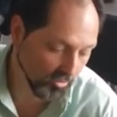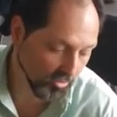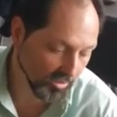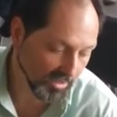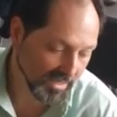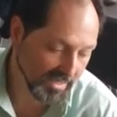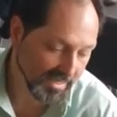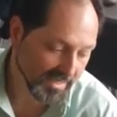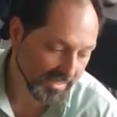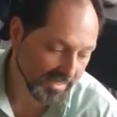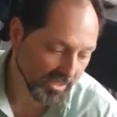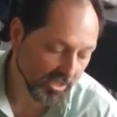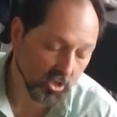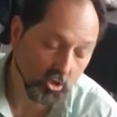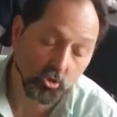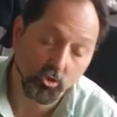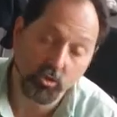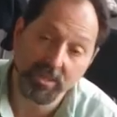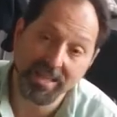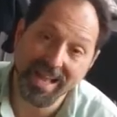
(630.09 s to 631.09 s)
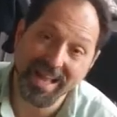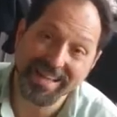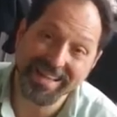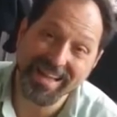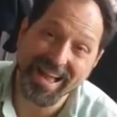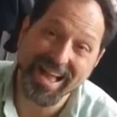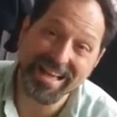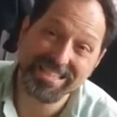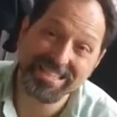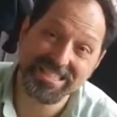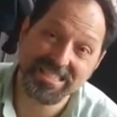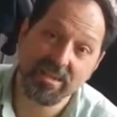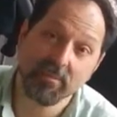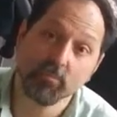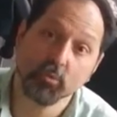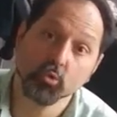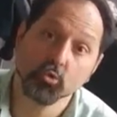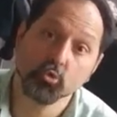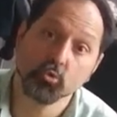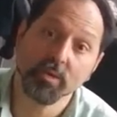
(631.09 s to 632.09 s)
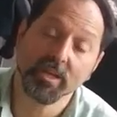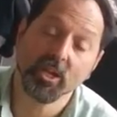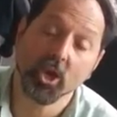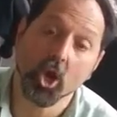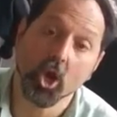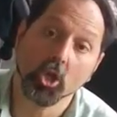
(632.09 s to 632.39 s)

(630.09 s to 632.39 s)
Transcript: You can ask them to drink